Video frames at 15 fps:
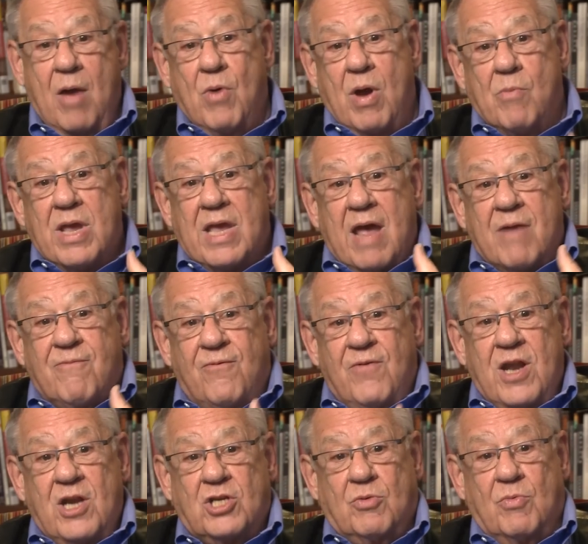And when we get
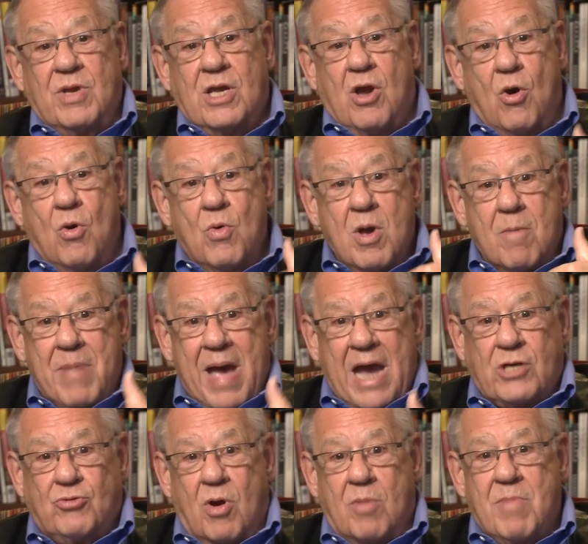finished and we go
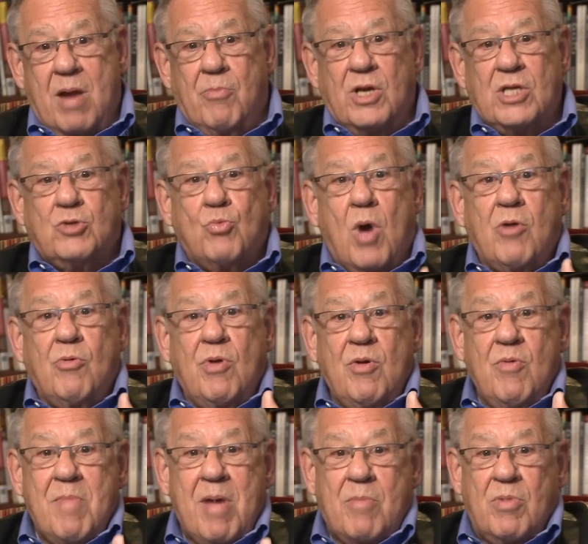back to our memories, what do we
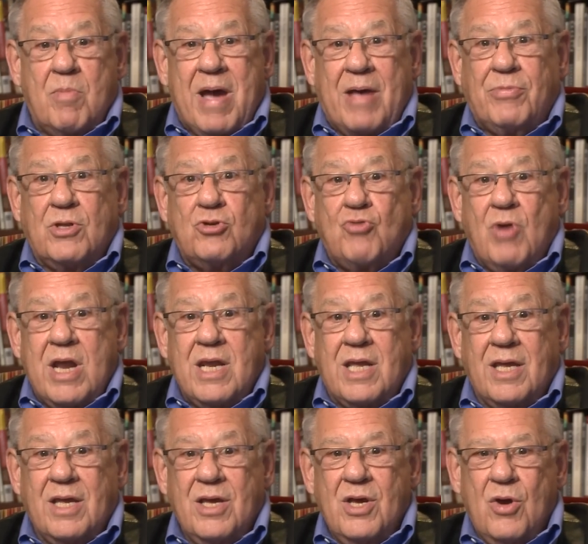remember about the
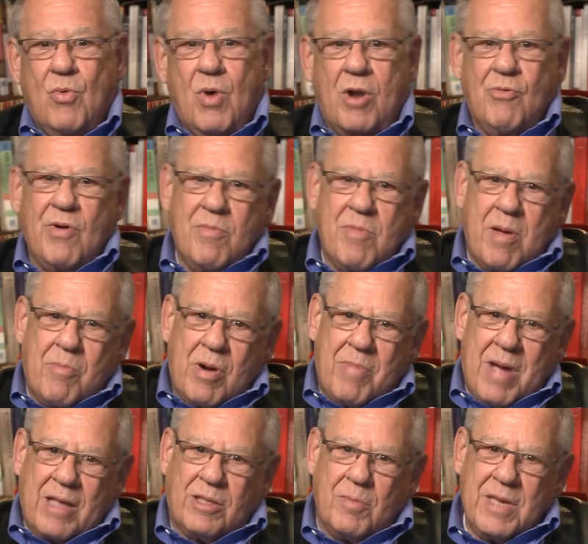training? What do we remember
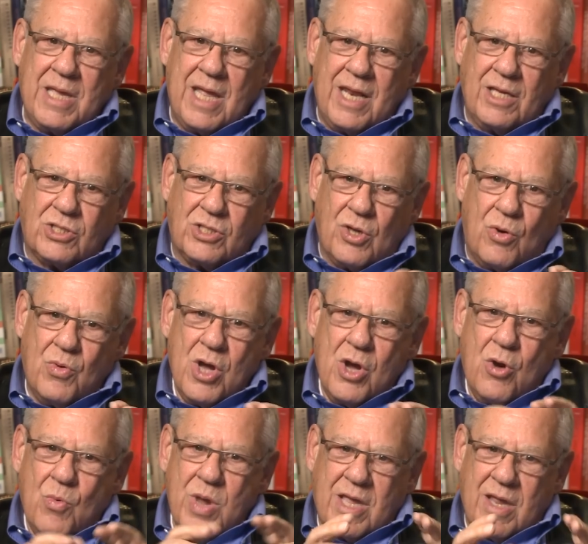about the beginning? So
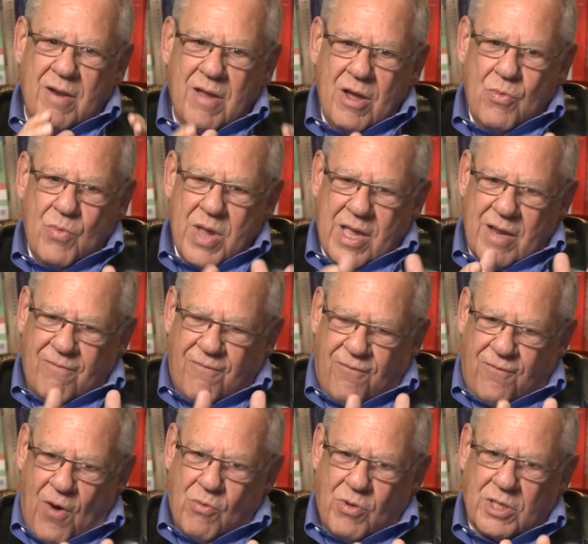we can we can
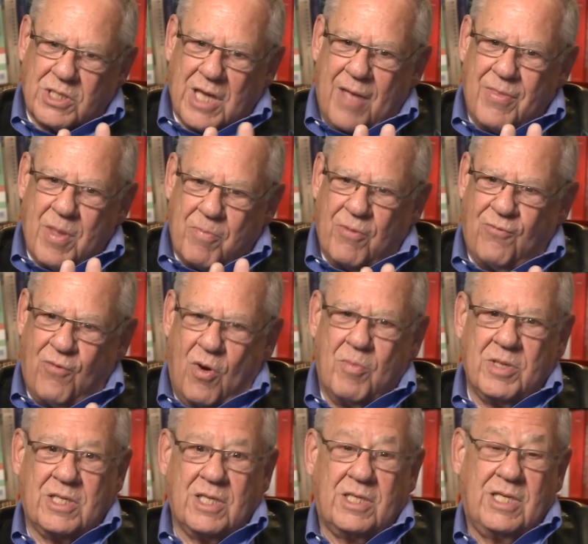focus on the
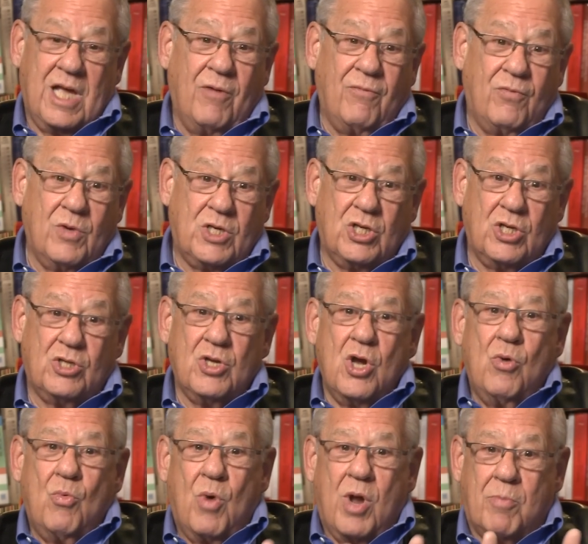performance itself, which is
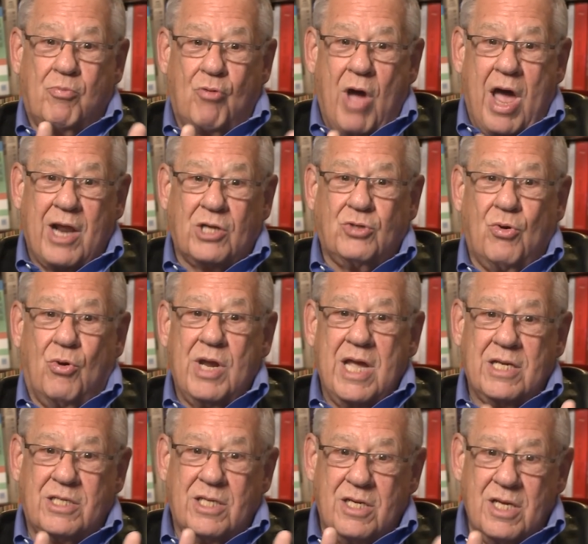what a
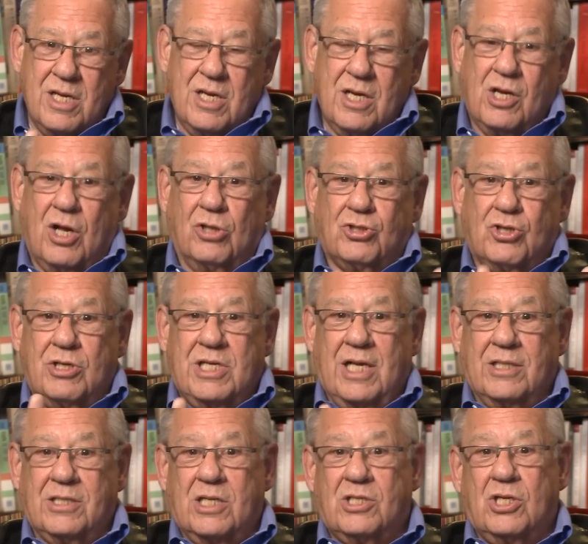product-oriented culture
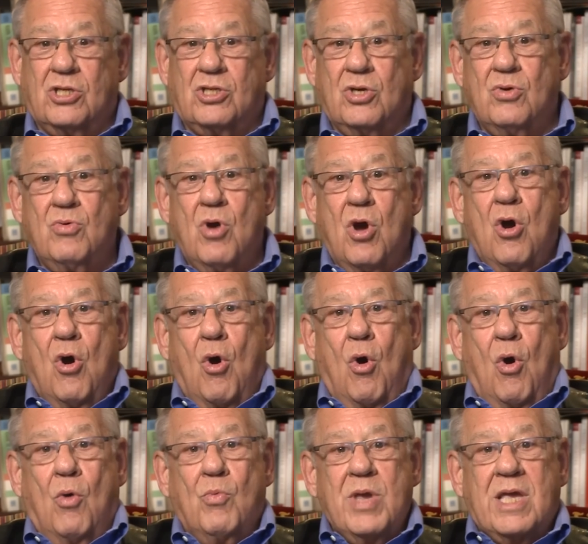tells us to do,
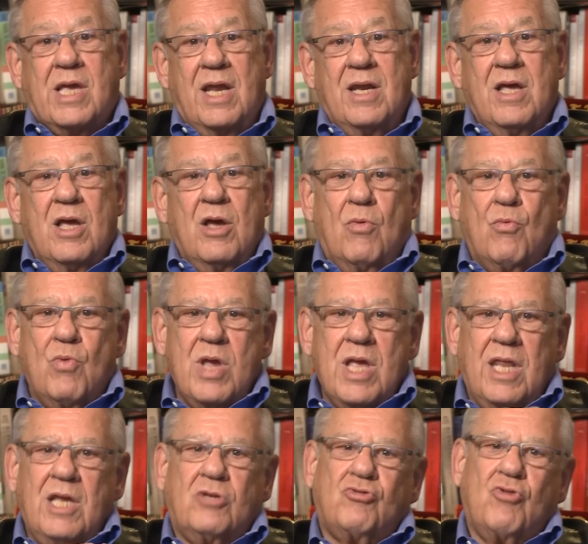or we can
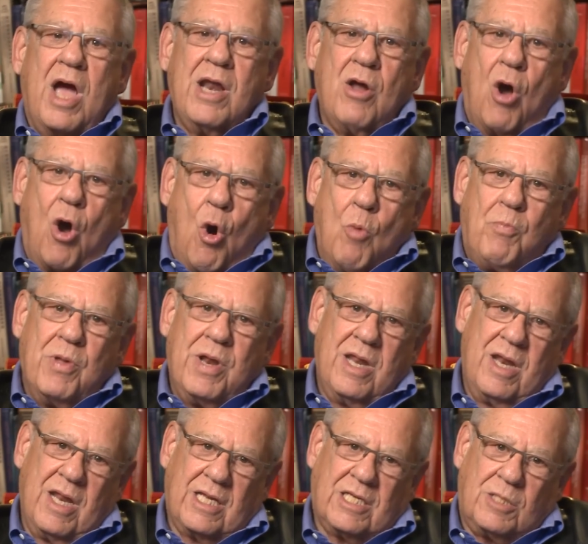really try to open
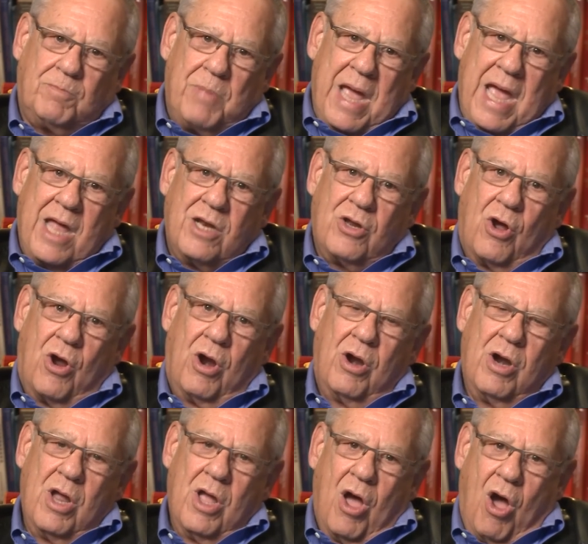and expand our
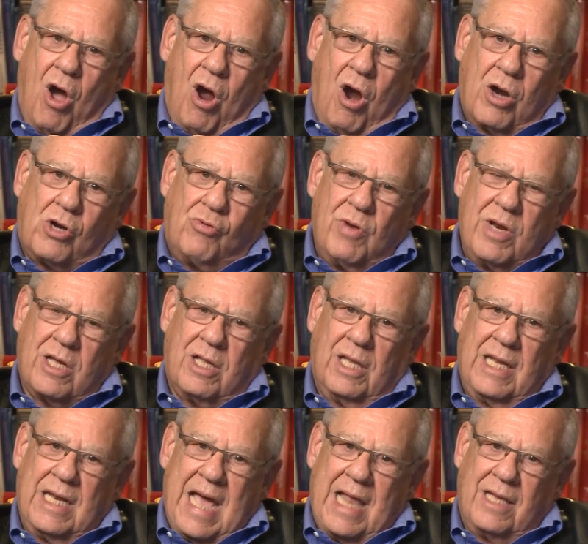our critical
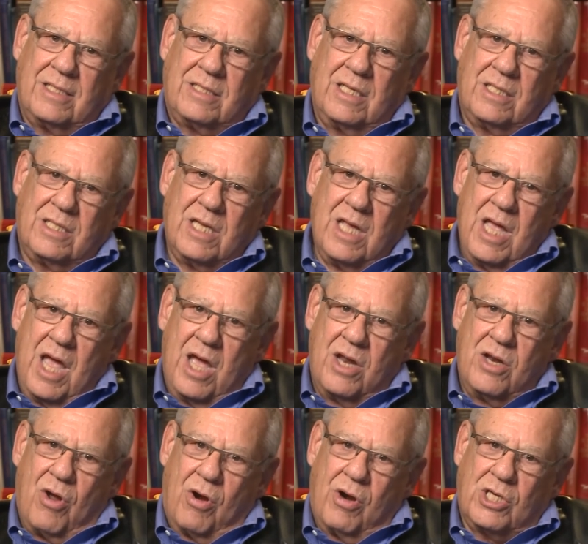analysis
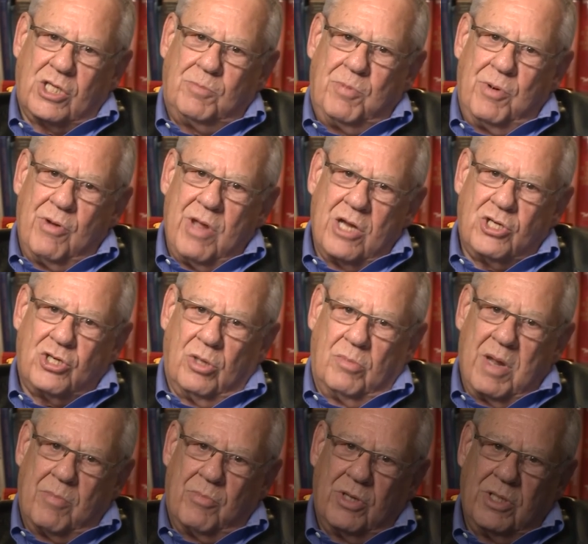and our experiential
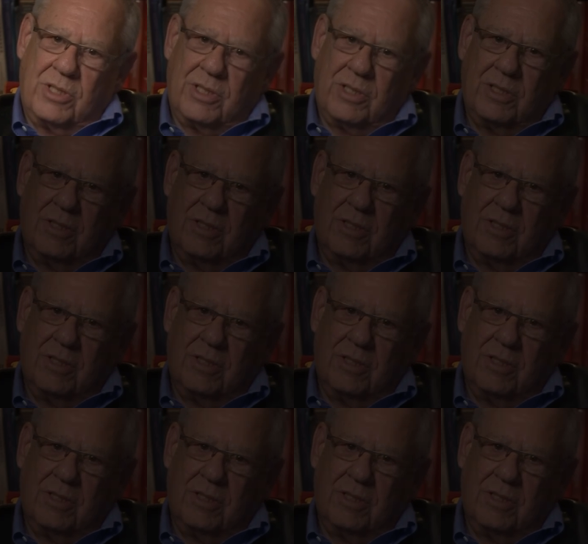memories.